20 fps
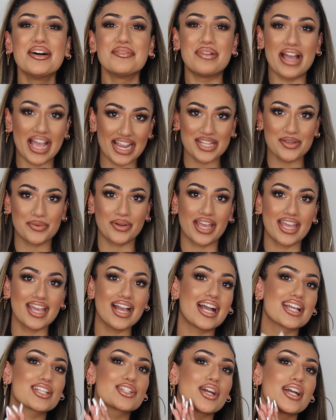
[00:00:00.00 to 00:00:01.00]
But anyway,
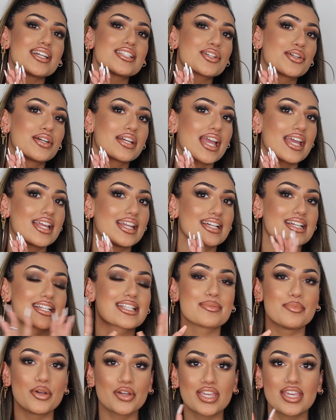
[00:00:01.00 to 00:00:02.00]
I tried to create like a
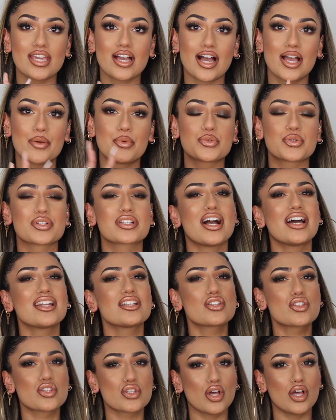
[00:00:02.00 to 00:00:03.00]
smoky eye which was kind
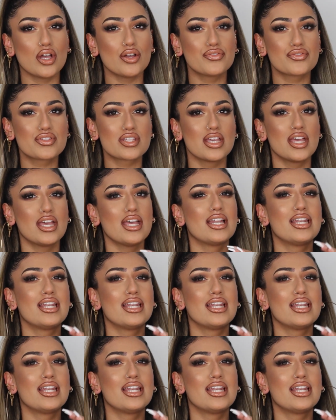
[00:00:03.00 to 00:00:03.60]
of soft,